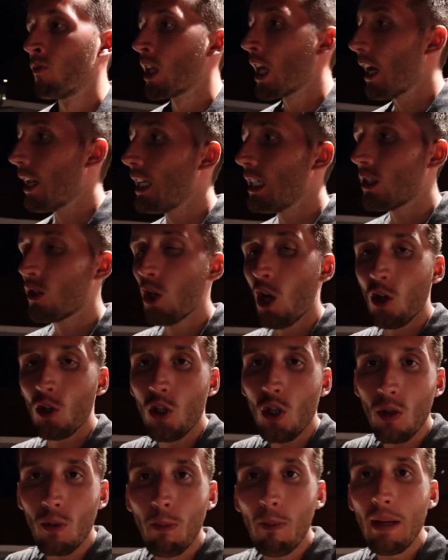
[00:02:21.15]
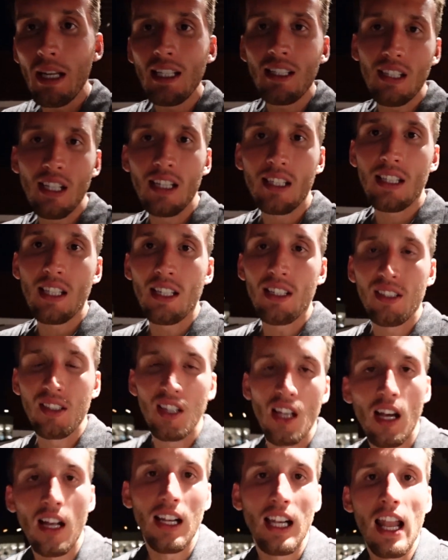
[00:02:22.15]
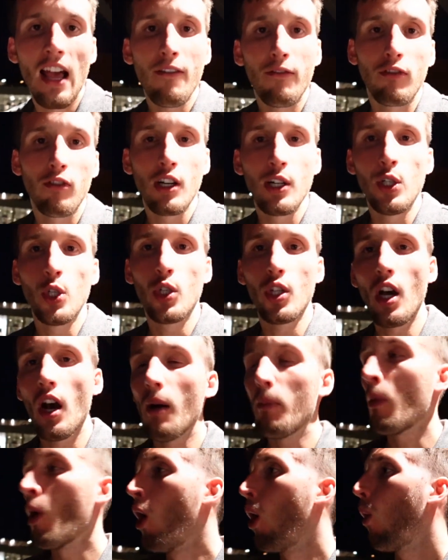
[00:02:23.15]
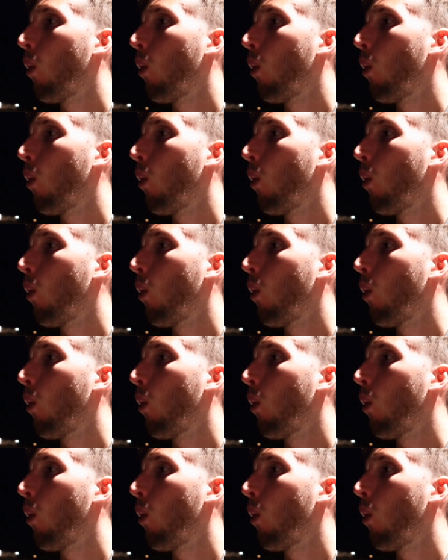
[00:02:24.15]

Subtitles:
And it's not just businesses that are leveraged up